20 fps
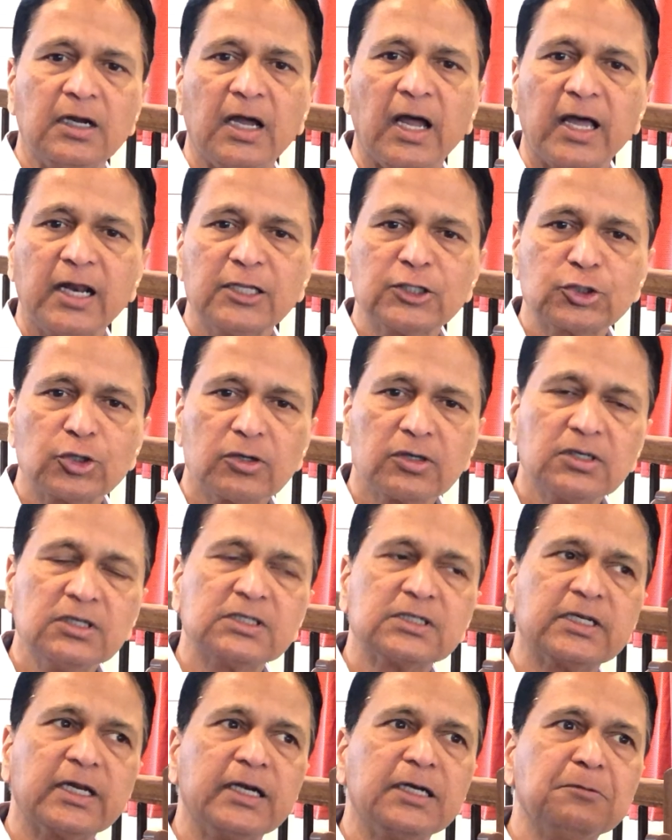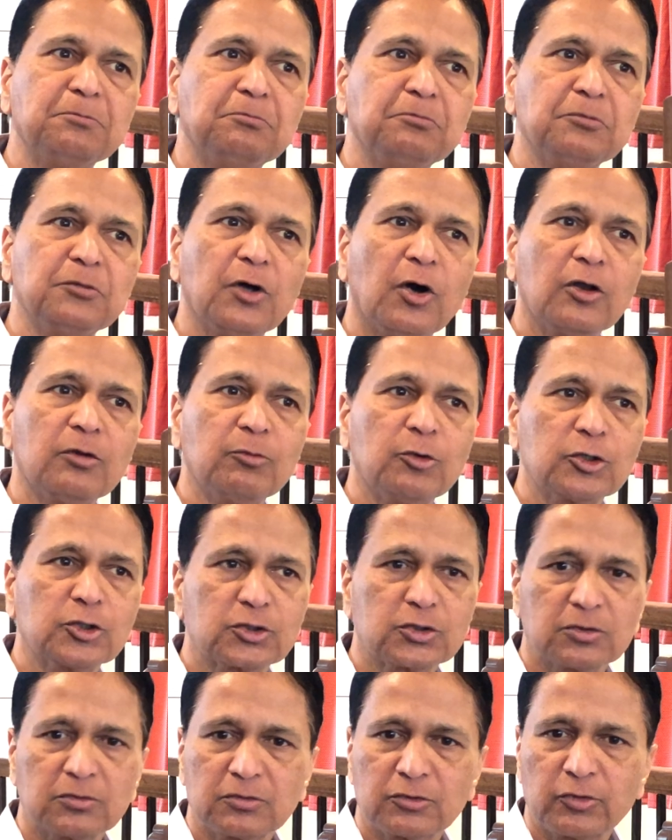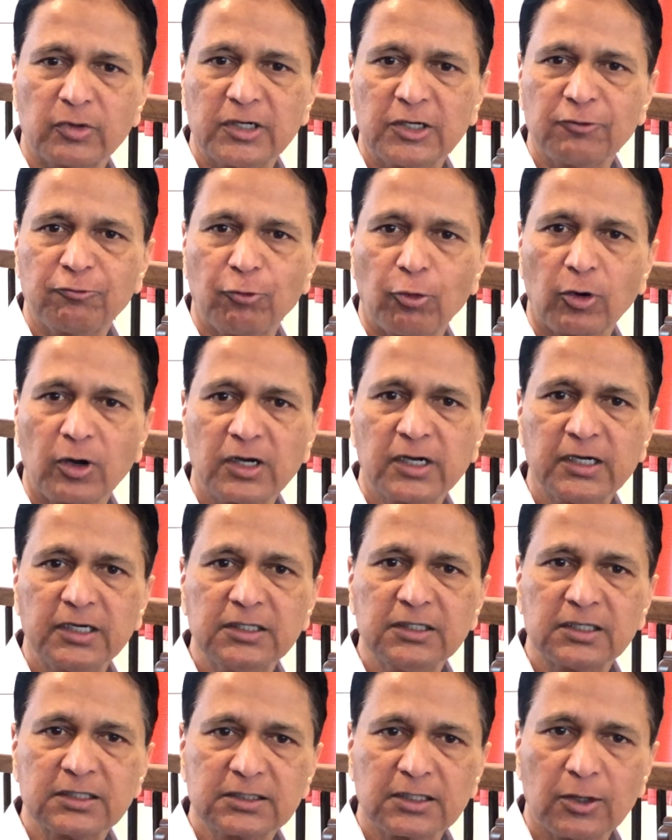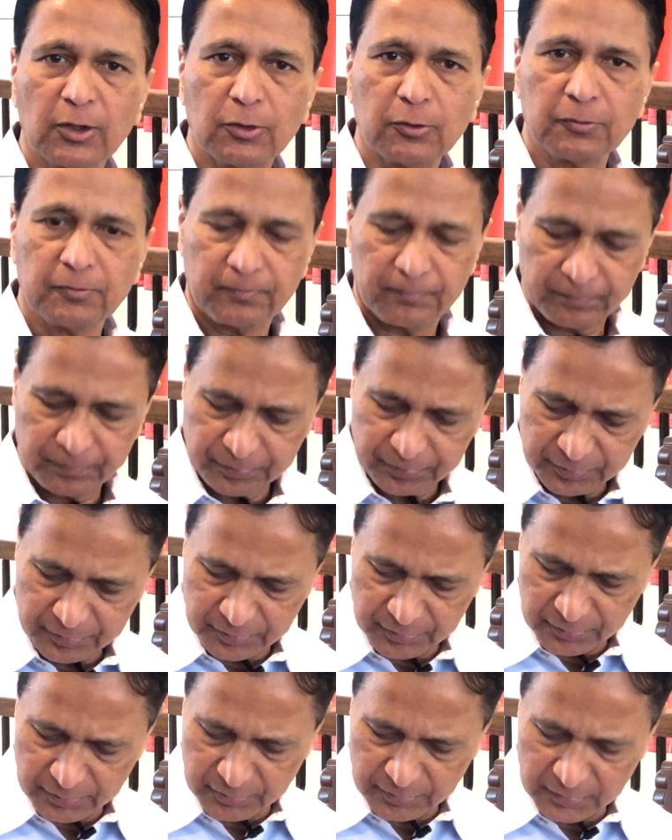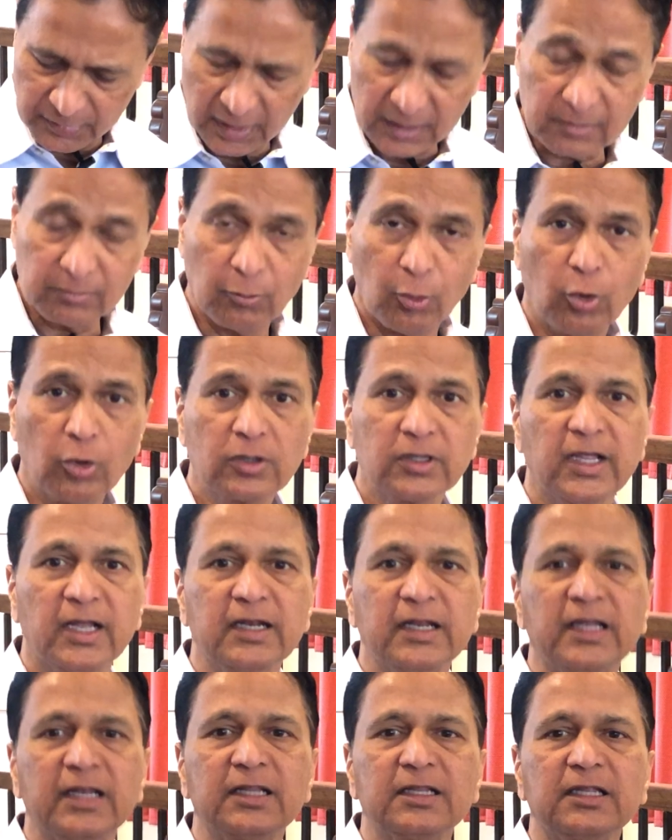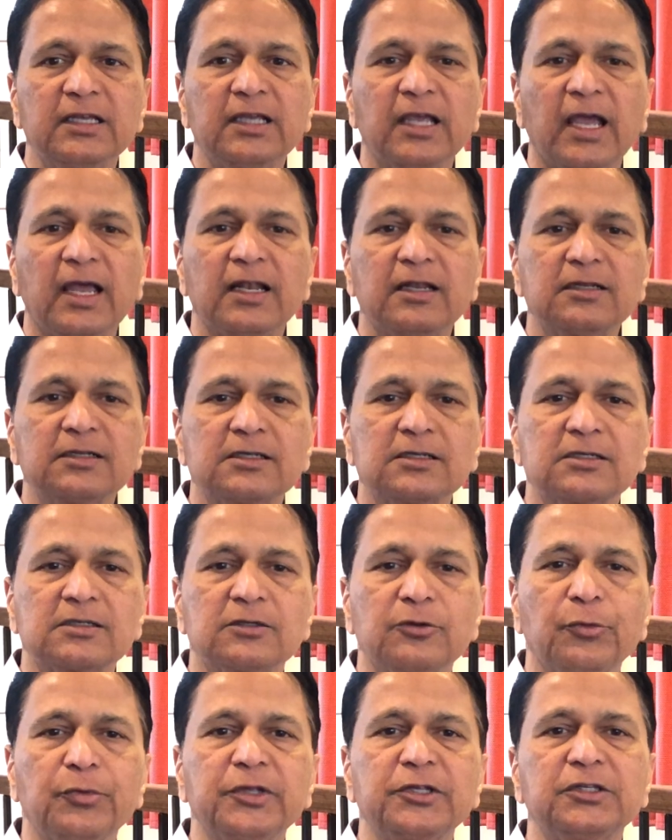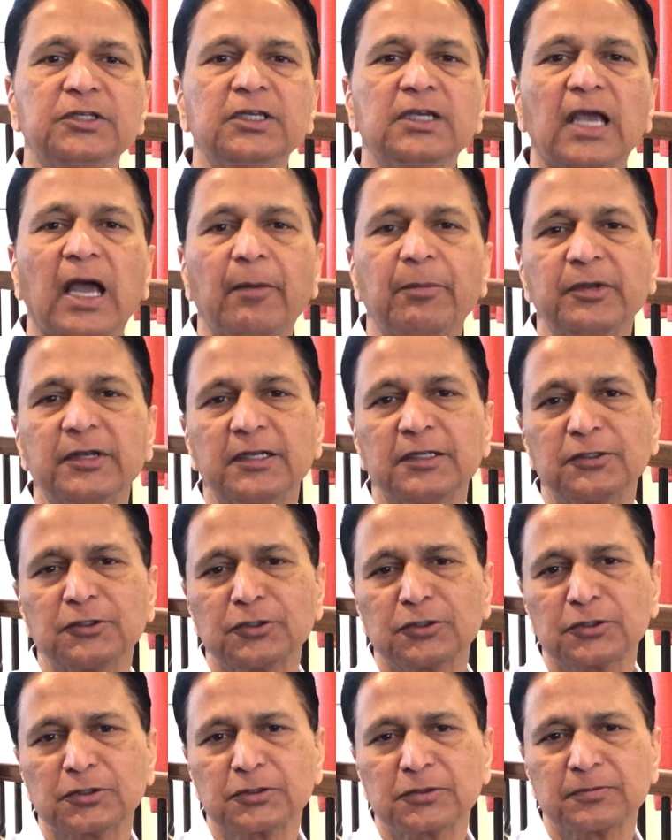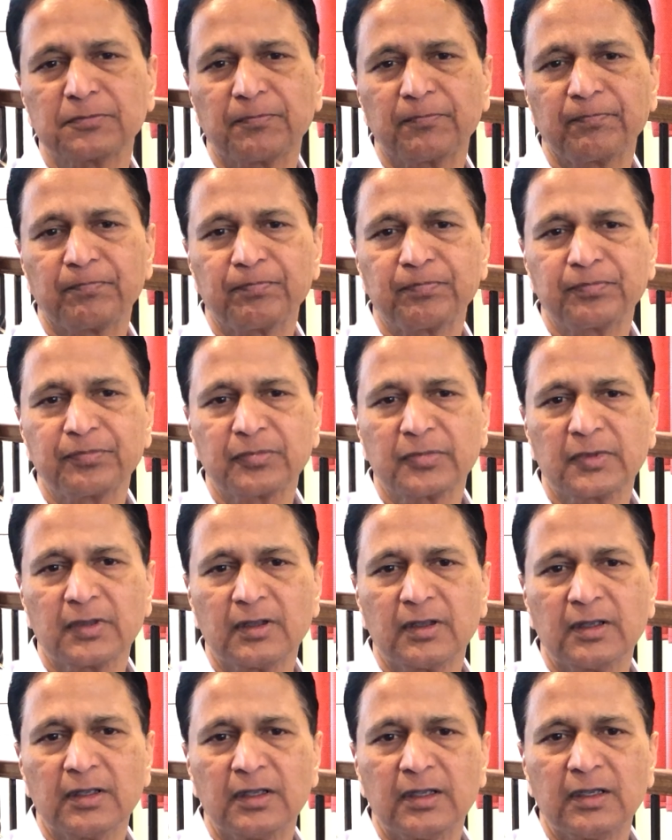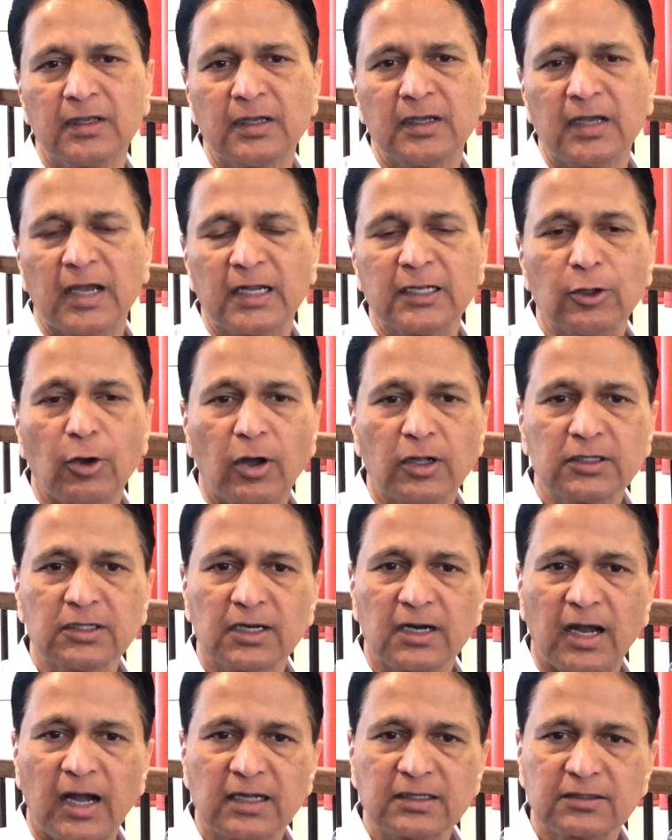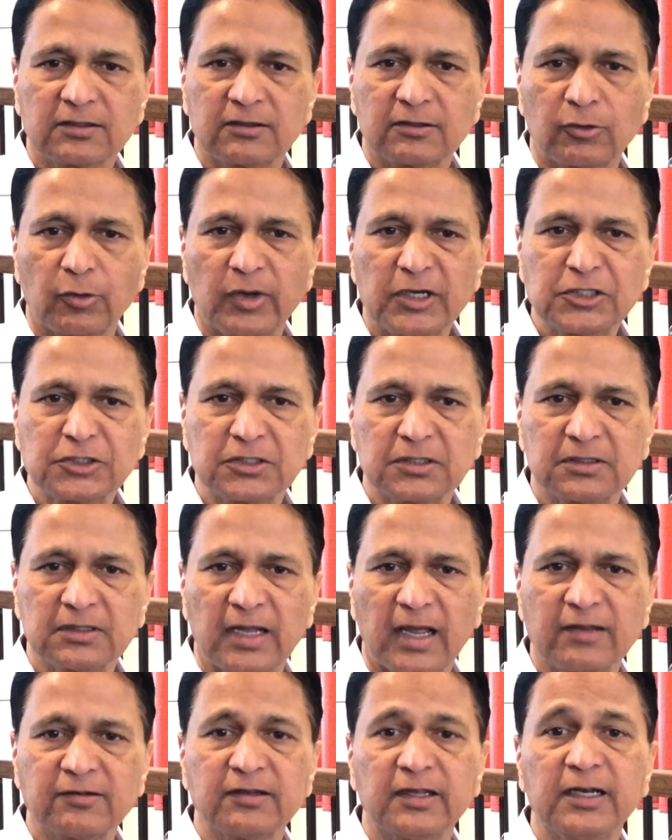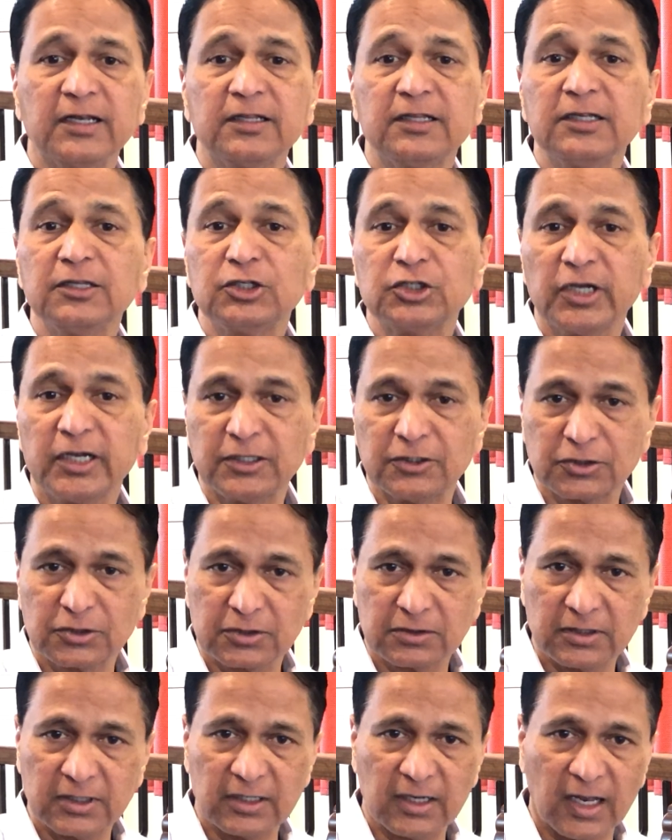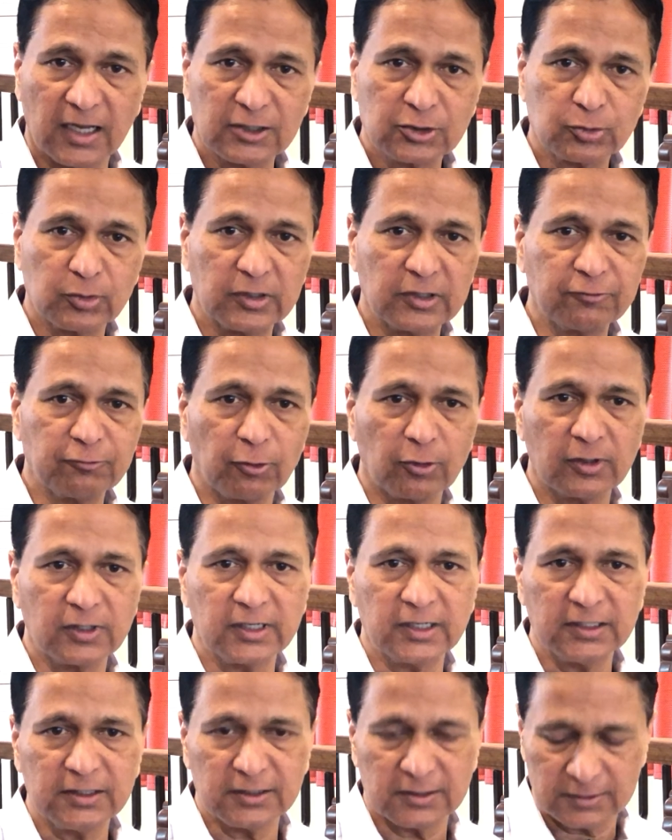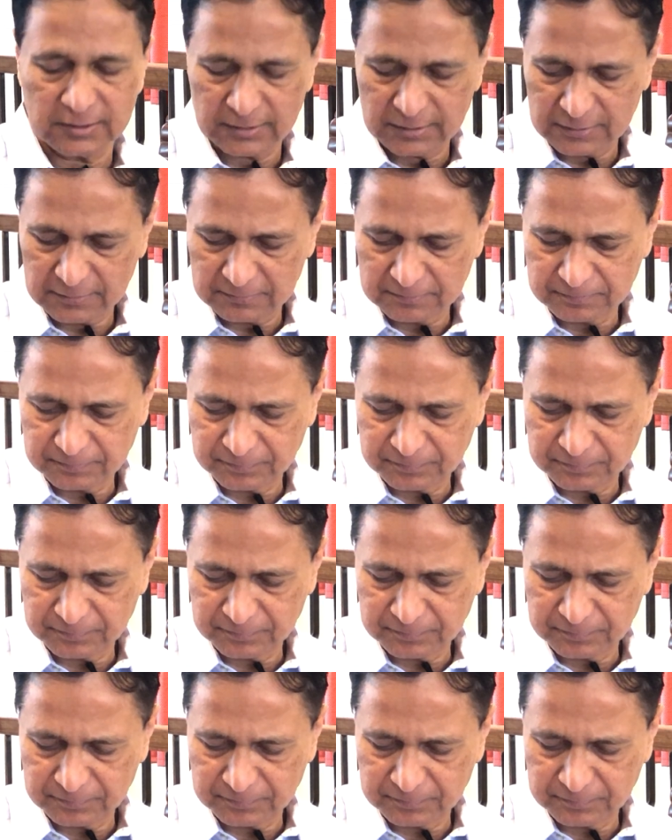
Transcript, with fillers: Aristotle said almost 2400 years ago that more than anything else, we seek happiness. And the author asks the question, has anything changed in the last 2400 years?